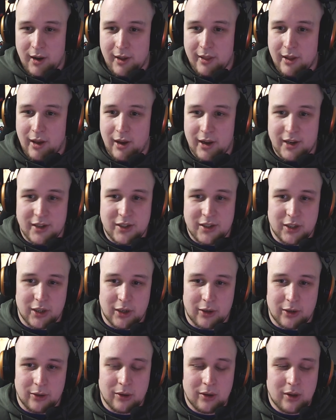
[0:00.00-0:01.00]
other
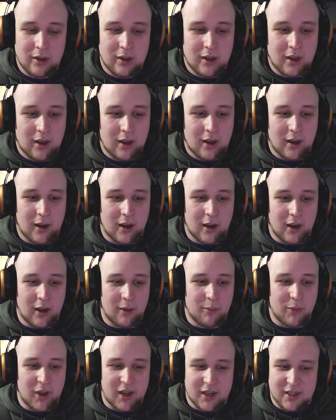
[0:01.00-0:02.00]
ICO.
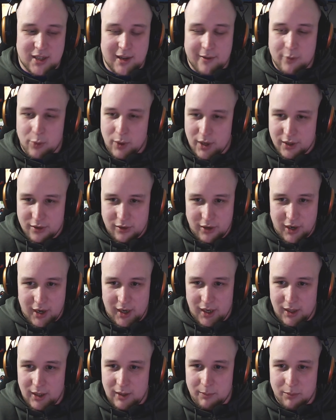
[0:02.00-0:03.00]
He's never worked on
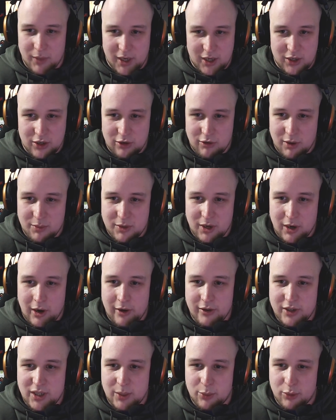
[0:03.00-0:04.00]
any major
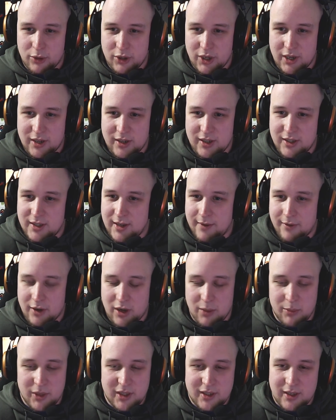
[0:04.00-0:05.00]
cryptocurrency projects. He's never
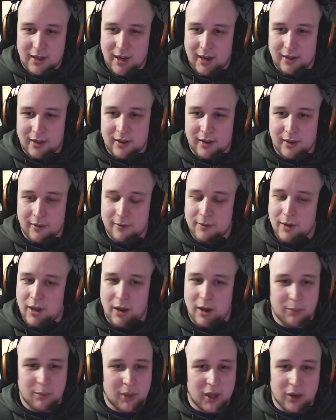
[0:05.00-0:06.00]
committed anything
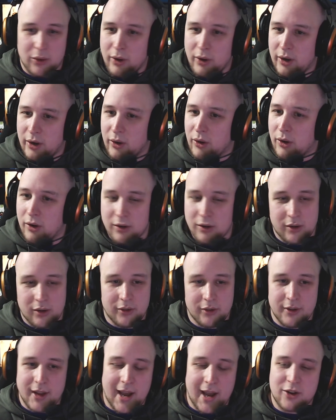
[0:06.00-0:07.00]
for Bitcoin
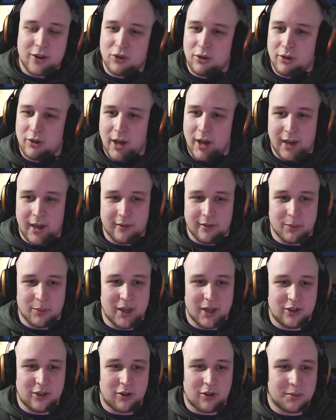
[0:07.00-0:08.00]
or Dash or any of the
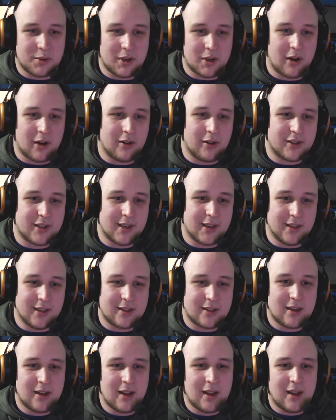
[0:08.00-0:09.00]
major
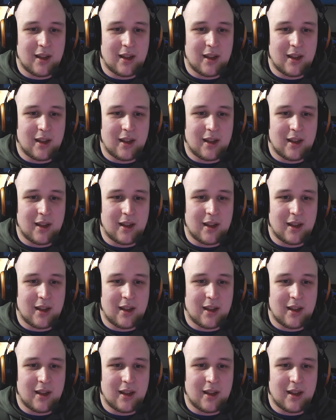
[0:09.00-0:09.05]
cryptocurrencies.